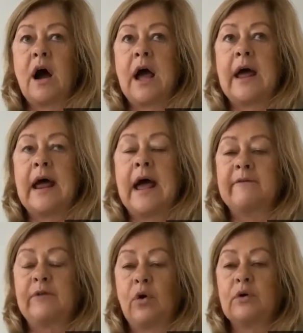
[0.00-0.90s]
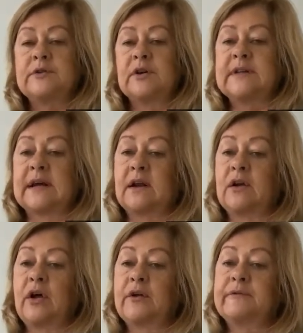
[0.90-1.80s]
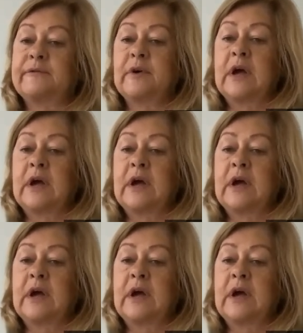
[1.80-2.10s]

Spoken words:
and have also done a lot of